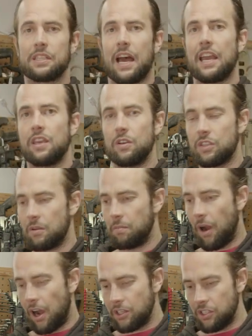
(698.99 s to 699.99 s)
because I use it
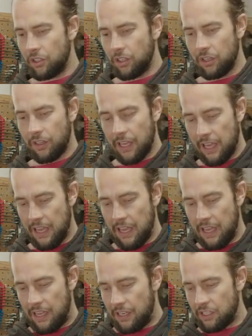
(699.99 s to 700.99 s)
modularly,
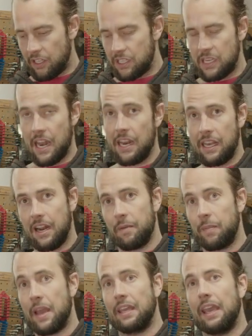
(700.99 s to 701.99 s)
just setting it
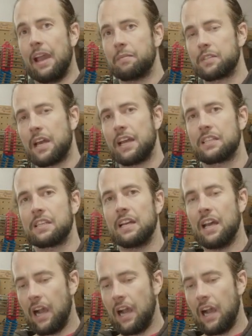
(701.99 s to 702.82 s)
up at campsites.